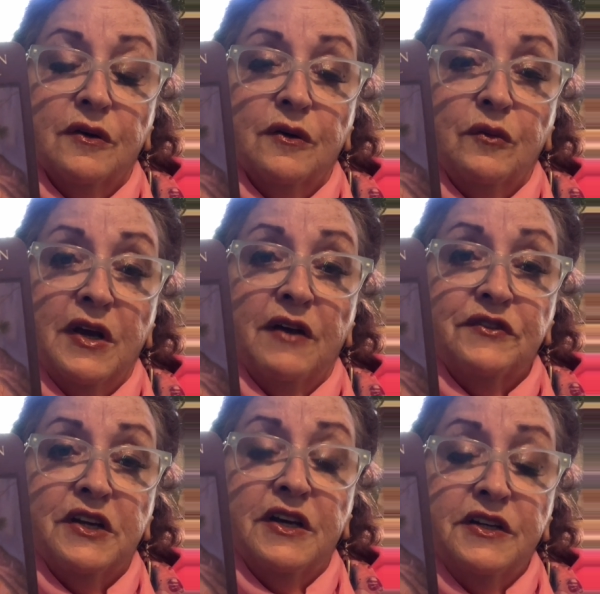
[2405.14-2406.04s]
We have
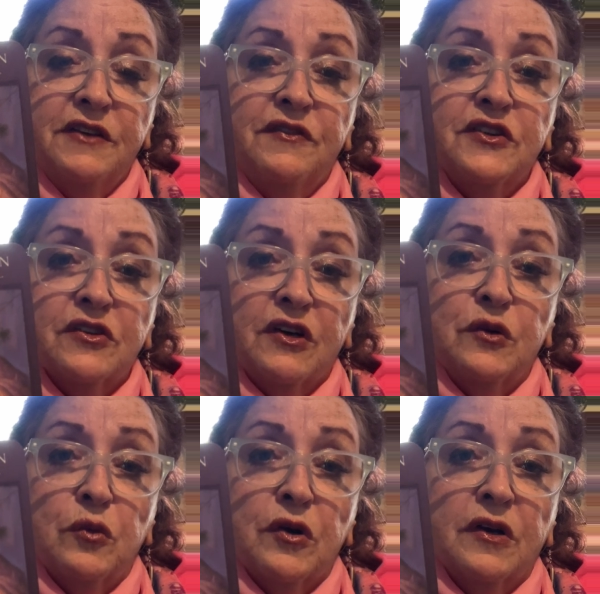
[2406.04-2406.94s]
to individually
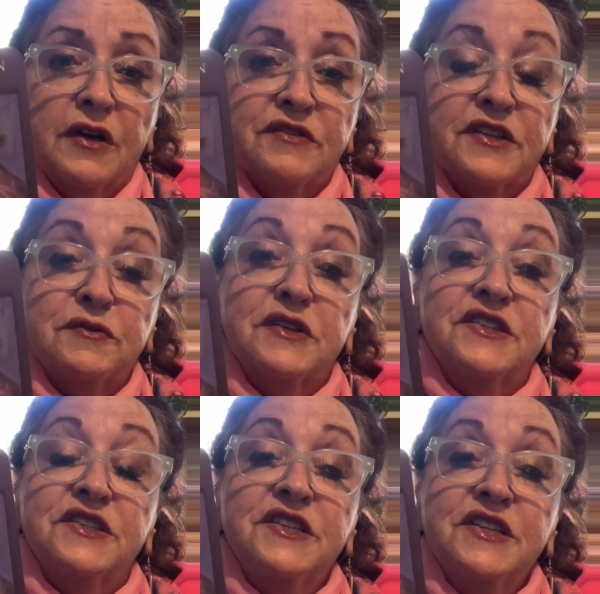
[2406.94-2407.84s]
work on ourselves because
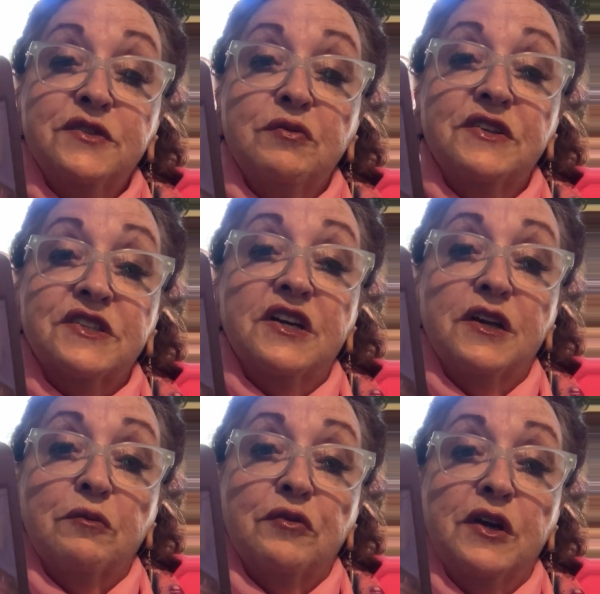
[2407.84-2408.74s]
this is what's going to
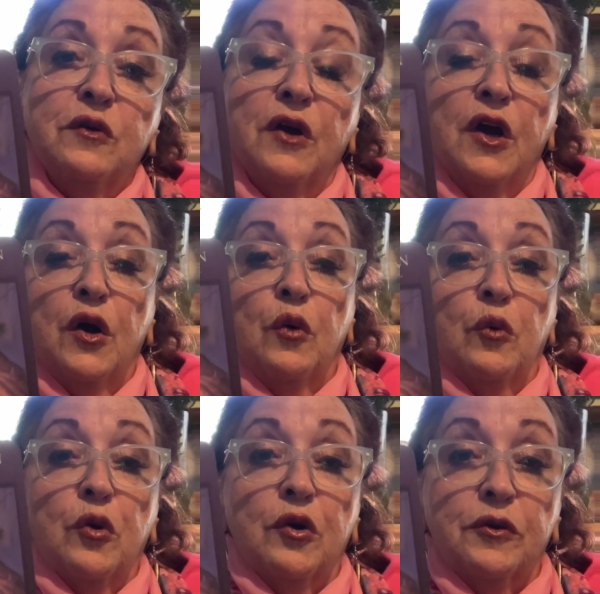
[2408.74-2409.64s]
bring
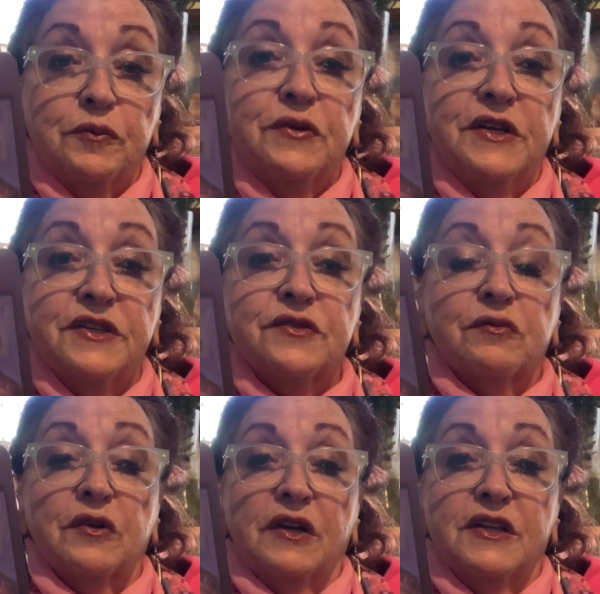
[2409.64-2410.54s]
world peace, really.